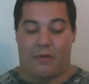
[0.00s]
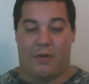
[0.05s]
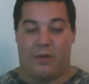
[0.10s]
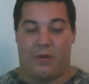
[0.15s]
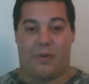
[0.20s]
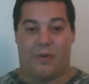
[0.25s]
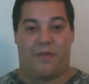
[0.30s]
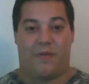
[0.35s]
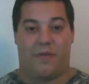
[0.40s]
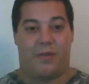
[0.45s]

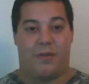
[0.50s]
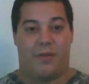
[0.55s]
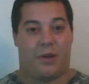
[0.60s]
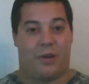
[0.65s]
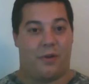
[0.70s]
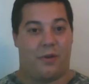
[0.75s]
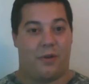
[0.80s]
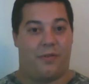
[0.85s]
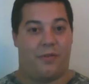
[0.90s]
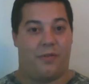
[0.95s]
what we feel
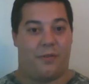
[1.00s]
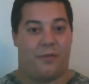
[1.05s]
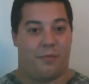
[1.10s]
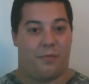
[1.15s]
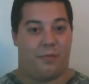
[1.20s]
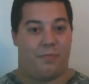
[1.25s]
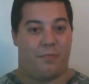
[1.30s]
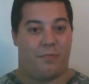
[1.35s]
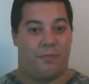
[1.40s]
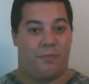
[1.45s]
a ghost
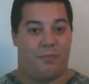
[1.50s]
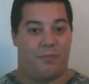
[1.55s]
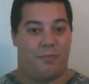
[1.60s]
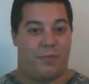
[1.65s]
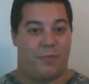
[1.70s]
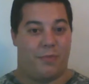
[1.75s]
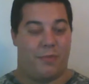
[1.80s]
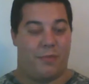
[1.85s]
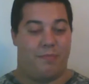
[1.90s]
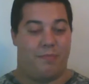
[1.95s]
or
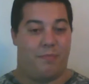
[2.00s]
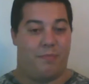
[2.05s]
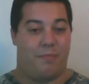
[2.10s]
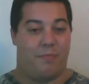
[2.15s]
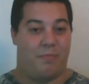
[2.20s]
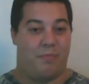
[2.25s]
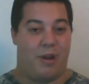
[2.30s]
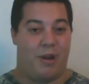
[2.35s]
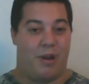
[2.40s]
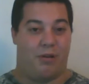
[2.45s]

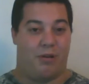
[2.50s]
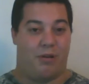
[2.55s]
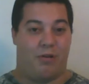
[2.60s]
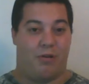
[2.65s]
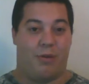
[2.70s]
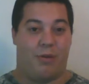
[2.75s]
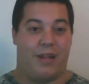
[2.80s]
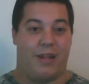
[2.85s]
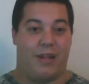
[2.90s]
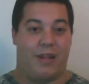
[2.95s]

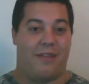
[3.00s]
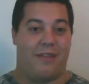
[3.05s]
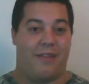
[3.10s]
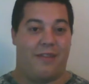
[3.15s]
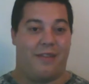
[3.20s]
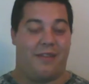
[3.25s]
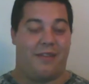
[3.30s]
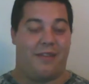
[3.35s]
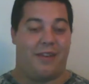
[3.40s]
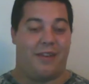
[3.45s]
paranormal in that
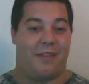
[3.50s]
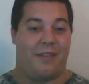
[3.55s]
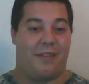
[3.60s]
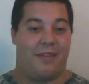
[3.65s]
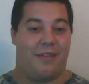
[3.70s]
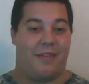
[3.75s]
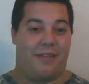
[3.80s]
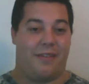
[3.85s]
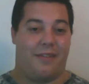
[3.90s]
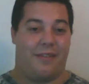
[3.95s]
sense
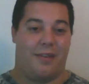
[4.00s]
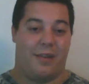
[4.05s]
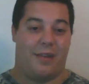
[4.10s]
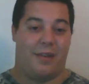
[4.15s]
is.